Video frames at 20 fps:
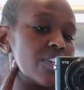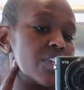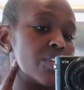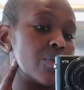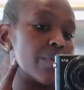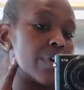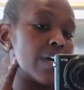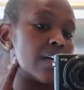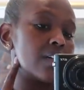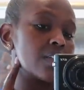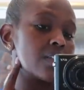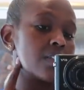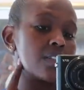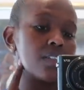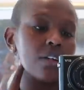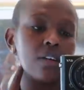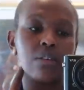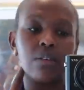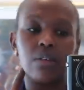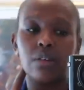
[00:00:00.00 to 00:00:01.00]
very well,
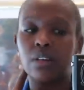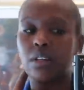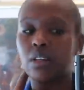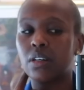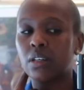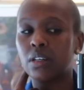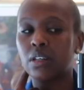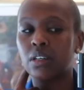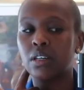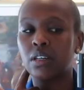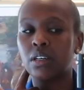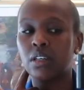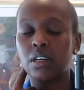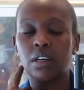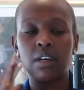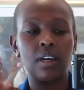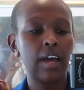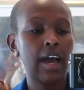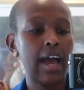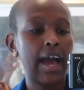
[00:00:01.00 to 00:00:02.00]
so
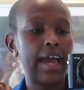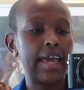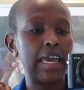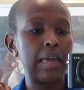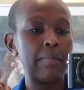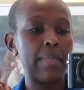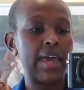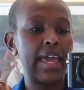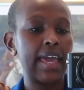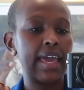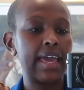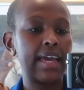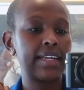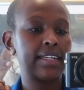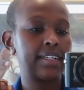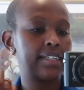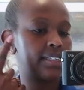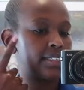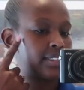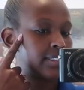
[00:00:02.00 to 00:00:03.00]
I'm
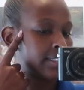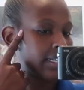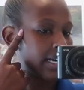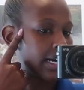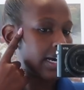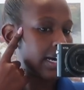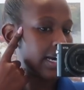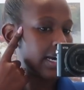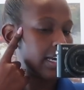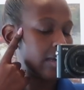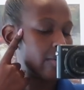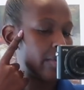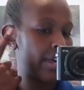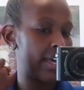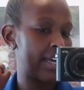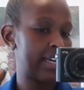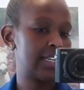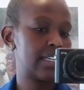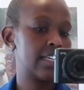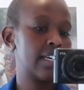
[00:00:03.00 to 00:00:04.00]
mad.
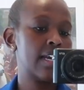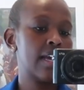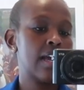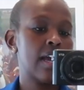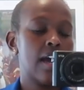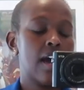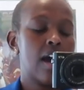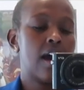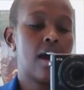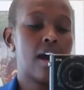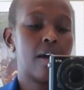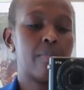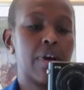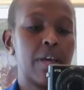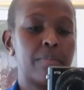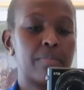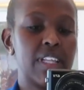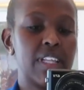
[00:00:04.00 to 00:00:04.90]
My